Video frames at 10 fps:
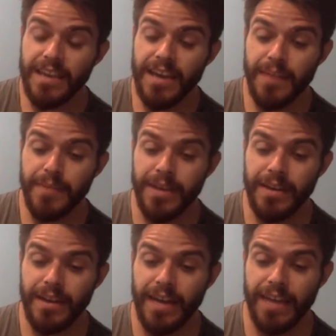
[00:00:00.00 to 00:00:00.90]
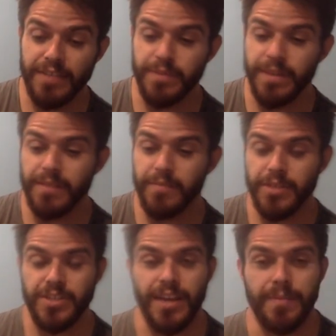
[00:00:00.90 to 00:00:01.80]
I mean, I haven't spent
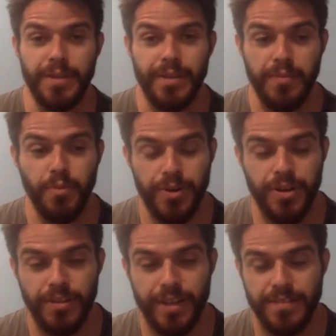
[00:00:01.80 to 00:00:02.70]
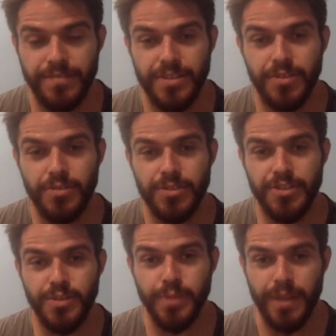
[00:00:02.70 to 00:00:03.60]
much time in like more collectivist
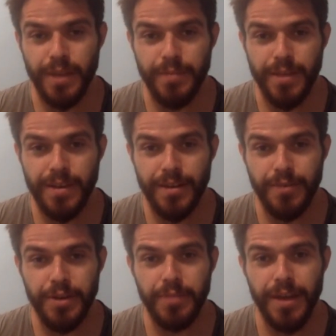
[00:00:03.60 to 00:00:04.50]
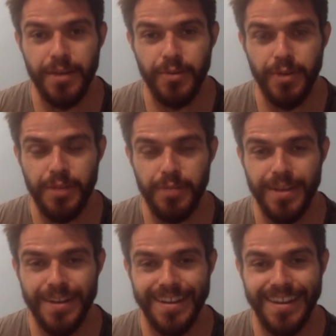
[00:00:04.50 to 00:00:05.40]
cultures, but I mean, I read about them quite a
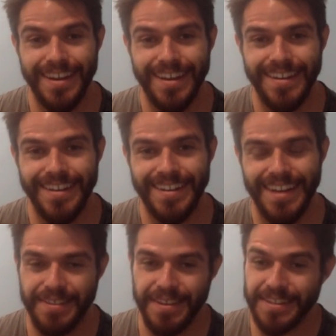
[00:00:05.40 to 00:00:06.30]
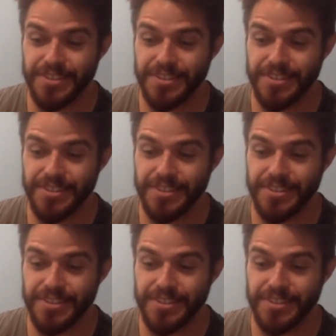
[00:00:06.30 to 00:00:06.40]
bit. And I think in